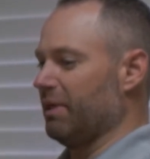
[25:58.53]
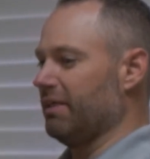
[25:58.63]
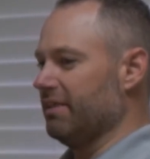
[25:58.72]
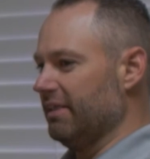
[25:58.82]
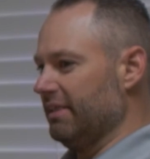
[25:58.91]
But
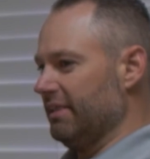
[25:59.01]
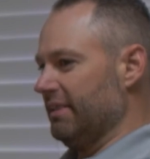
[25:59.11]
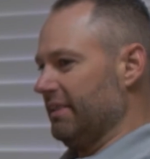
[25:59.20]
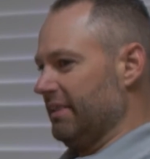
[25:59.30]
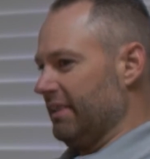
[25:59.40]
he, he
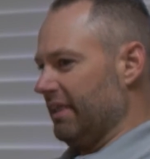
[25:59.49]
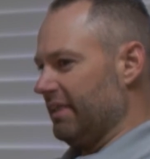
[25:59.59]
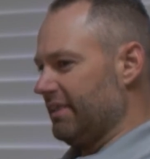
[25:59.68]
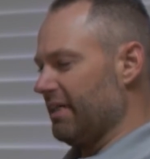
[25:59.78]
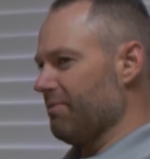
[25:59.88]

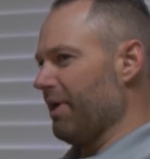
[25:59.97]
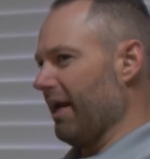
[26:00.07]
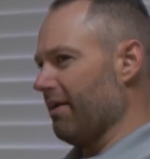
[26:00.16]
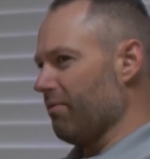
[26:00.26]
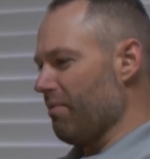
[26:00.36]
said to me,
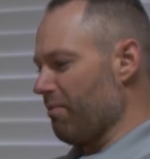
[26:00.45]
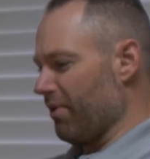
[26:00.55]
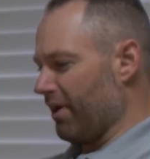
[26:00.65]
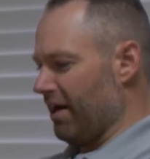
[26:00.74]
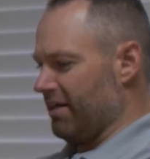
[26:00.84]
and I don't
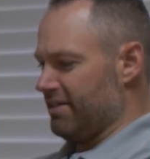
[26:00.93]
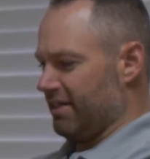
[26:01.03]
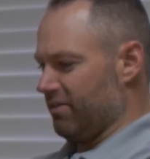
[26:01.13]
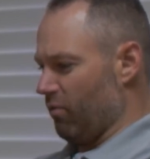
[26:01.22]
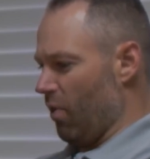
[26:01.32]
remember the
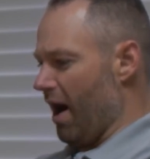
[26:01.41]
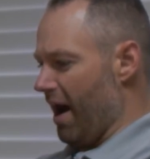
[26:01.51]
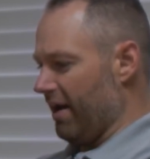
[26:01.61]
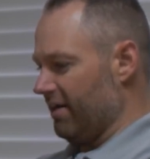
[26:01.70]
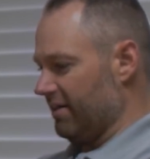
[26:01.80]
context of why.